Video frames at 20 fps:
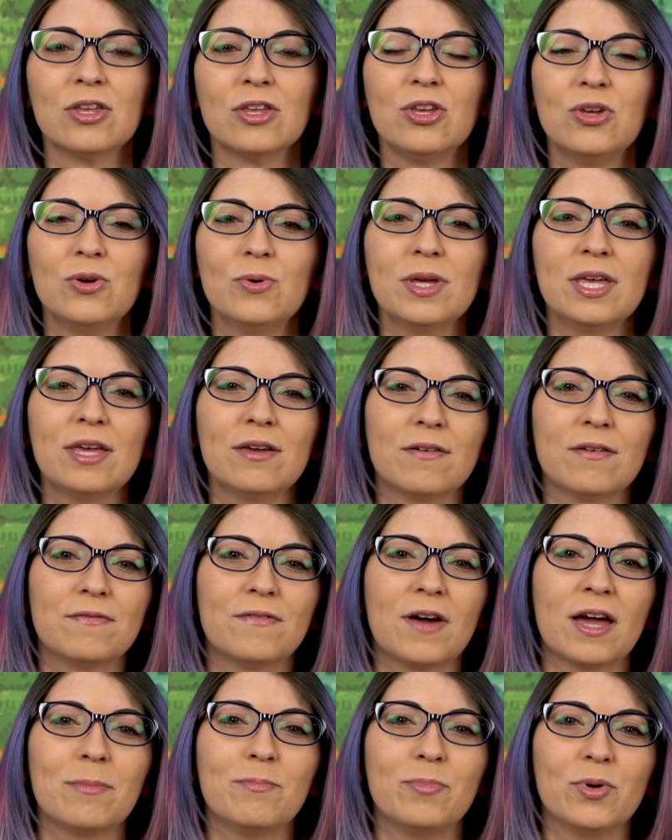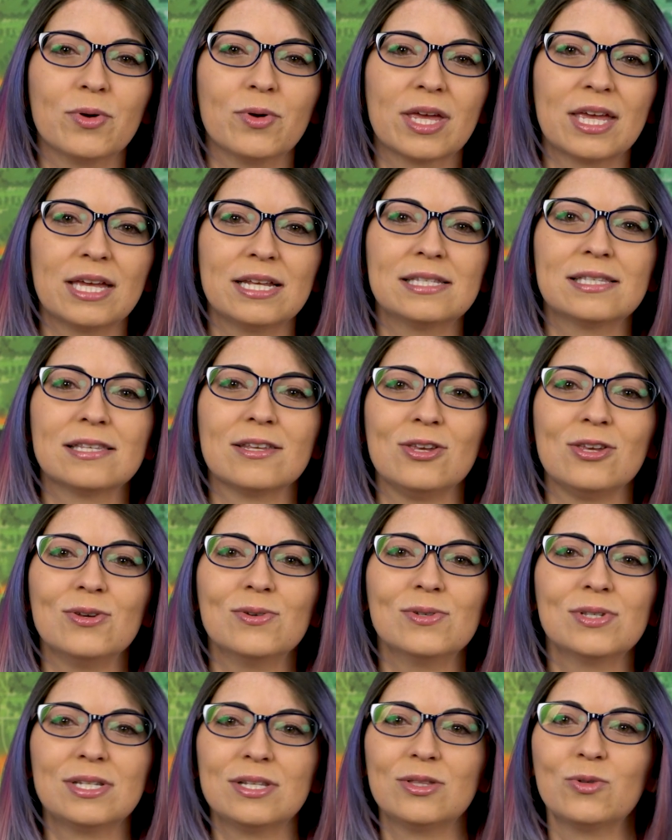UEFI bootkits
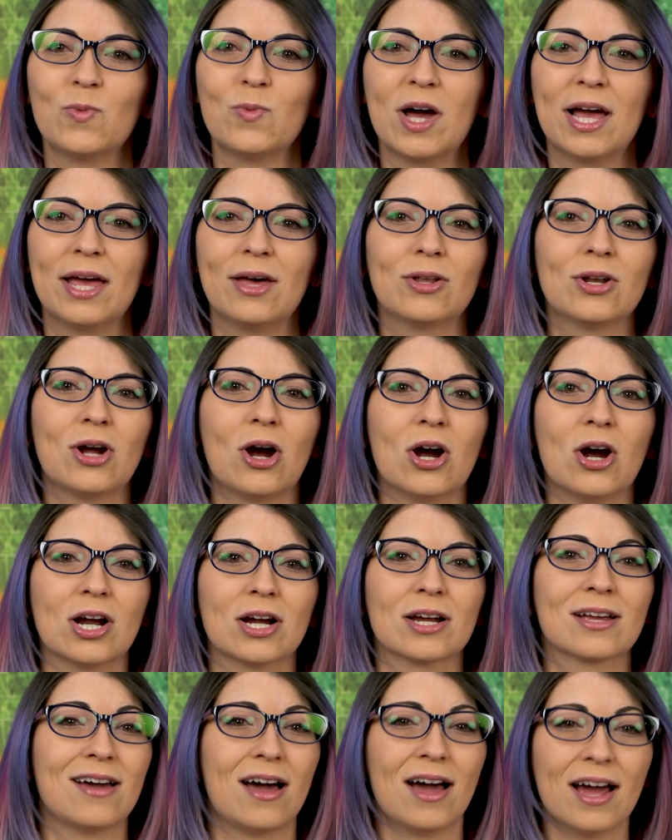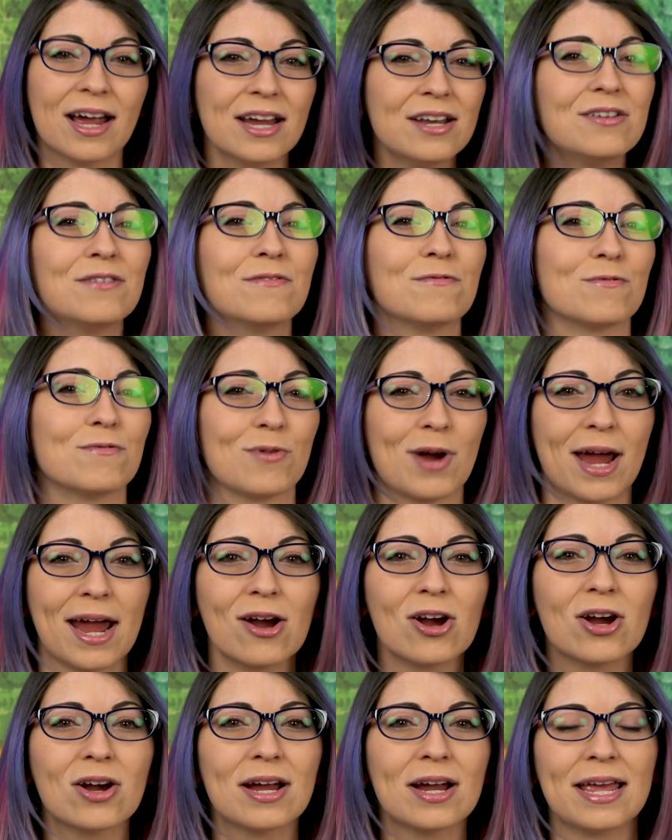used in the wild are kind of
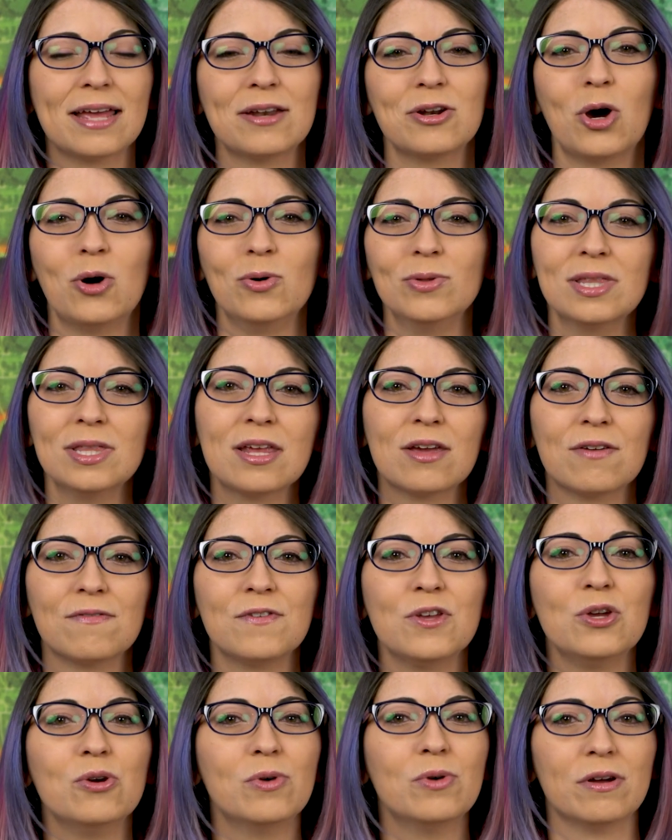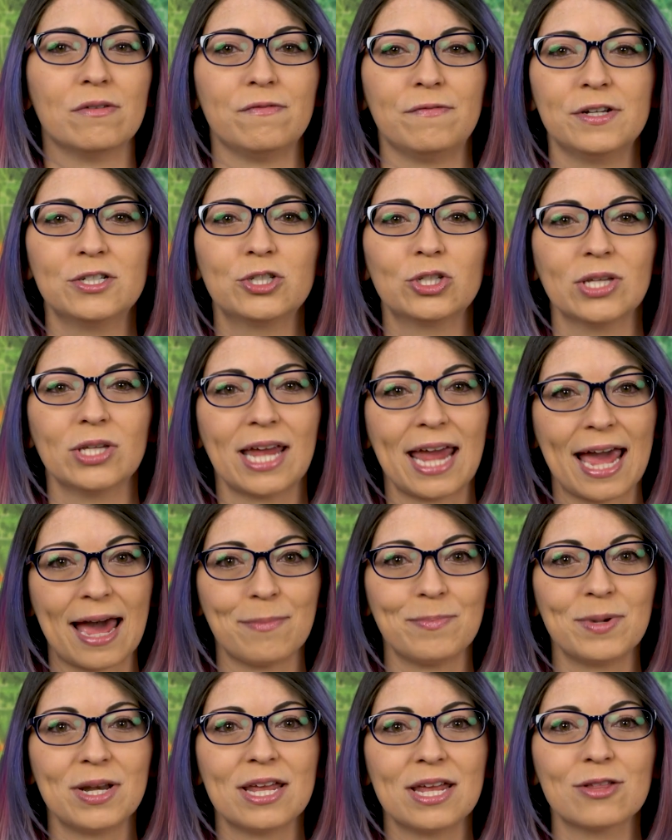rare and only a few officially
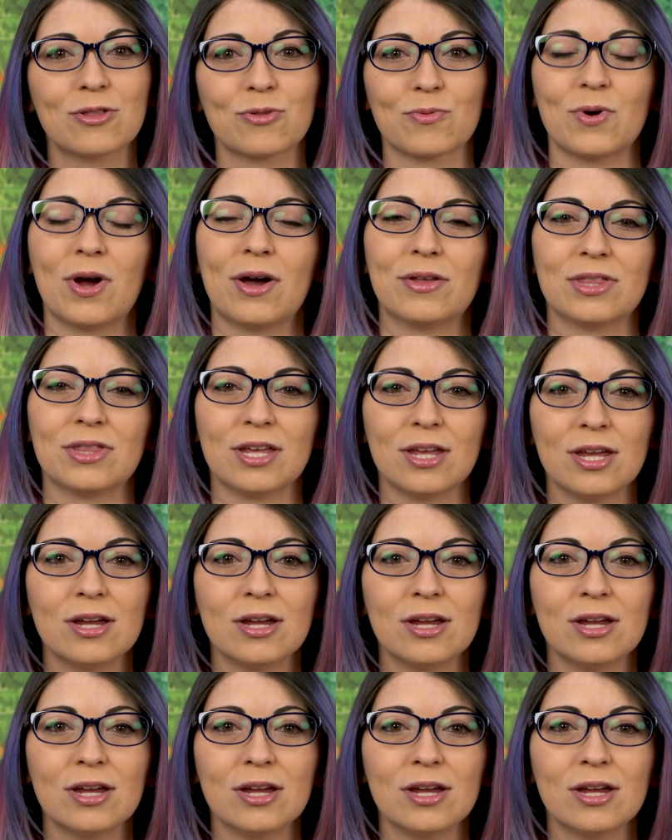happening throughout the